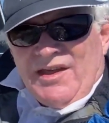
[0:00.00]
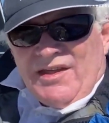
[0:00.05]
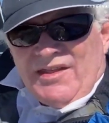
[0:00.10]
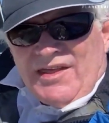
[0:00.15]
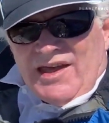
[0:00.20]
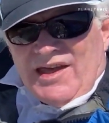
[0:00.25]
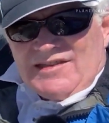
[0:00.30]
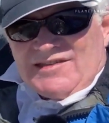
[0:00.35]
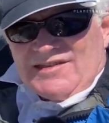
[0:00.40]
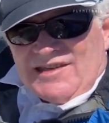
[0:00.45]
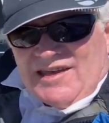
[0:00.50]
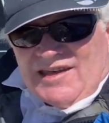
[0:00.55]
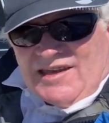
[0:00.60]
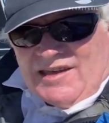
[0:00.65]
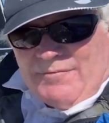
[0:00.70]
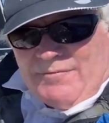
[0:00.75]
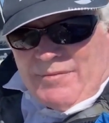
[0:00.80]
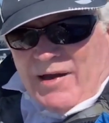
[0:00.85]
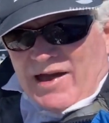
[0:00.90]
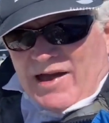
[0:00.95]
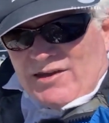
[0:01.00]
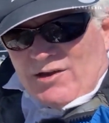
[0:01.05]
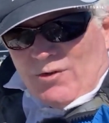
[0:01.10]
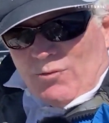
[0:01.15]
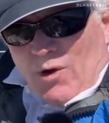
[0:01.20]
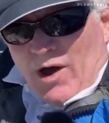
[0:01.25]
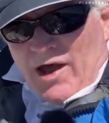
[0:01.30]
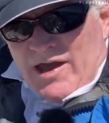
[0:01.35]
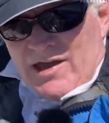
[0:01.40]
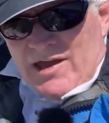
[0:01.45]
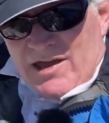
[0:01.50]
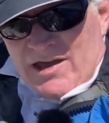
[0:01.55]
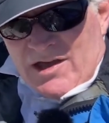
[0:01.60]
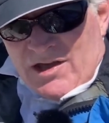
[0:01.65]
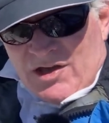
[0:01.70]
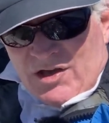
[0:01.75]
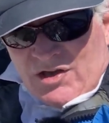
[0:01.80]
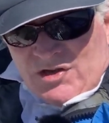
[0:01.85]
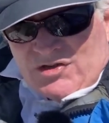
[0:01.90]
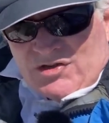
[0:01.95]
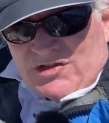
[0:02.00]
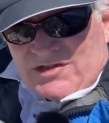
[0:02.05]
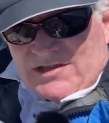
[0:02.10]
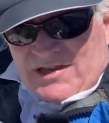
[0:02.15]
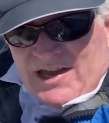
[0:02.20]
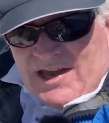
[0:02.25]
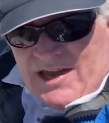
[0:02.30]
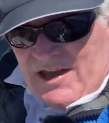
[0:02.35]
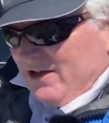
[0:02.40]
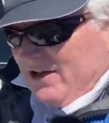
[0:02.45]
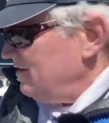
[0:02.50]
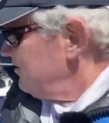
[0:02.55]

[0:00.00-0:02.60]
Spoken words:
There's the companionway, just here